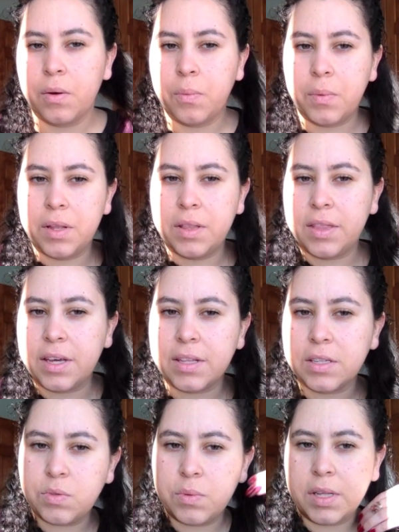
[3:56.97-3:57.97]
one thing
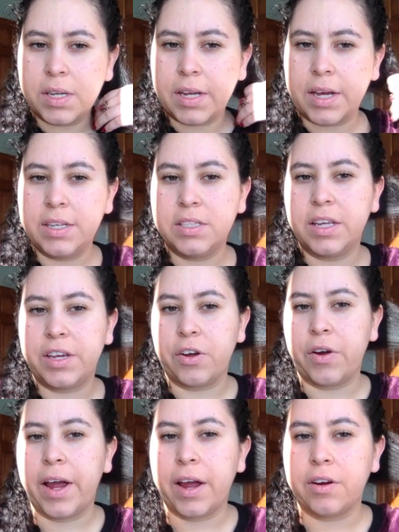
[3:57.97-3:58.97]
that's really nice, like
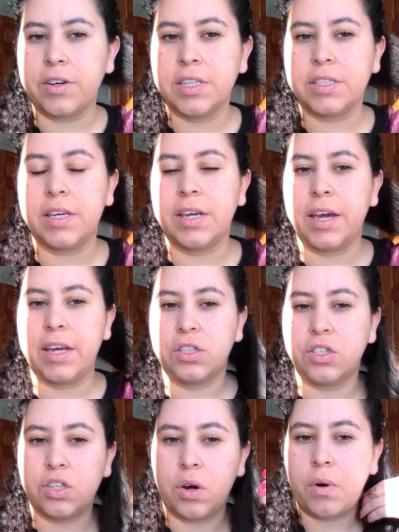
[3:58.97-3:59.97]
your hair doesn't get
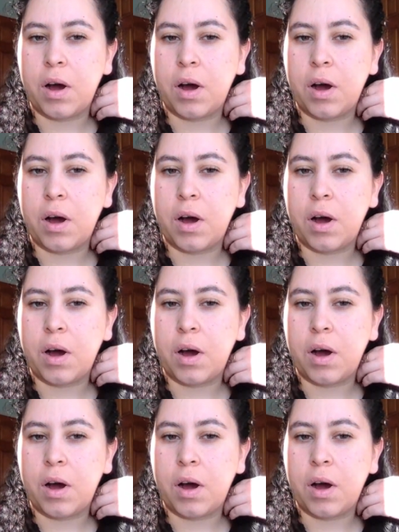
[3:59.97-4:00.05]
so